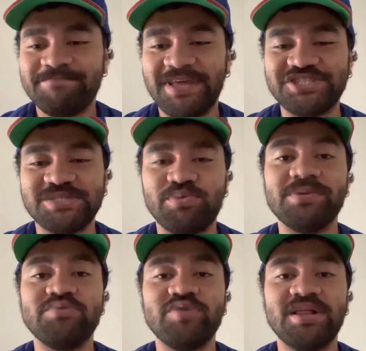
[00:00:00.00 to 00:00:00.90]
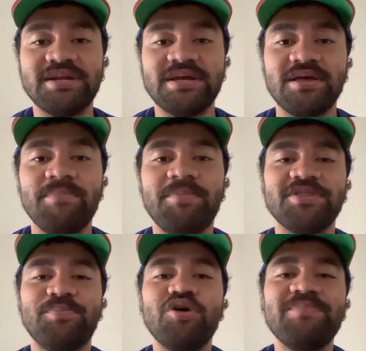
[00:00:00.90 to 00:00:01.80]
that's just probably the reality. But
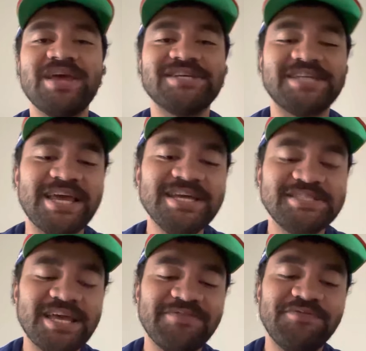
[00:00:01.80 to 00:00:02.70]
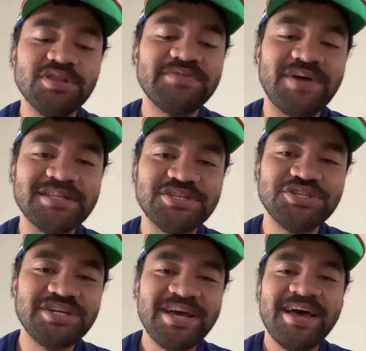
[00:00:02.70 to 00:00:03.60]
the point being is that he's taking full
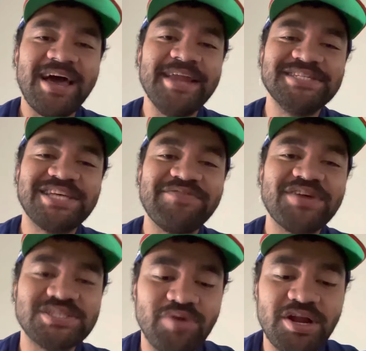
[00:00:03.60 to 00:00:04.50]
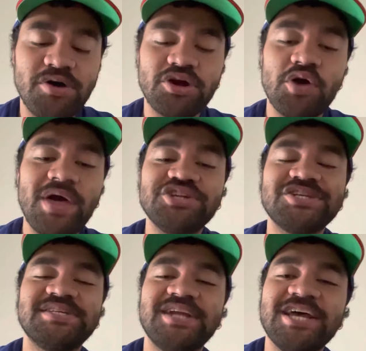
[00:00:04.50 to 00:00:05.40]
advantage and he's giving us a red hot go. And
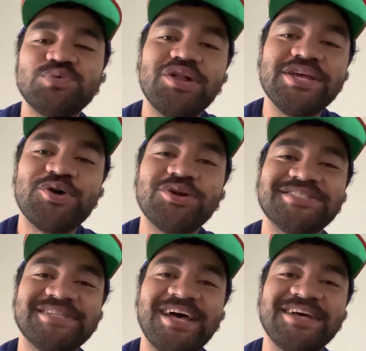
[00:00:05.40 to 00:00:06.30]
just today as well, he got his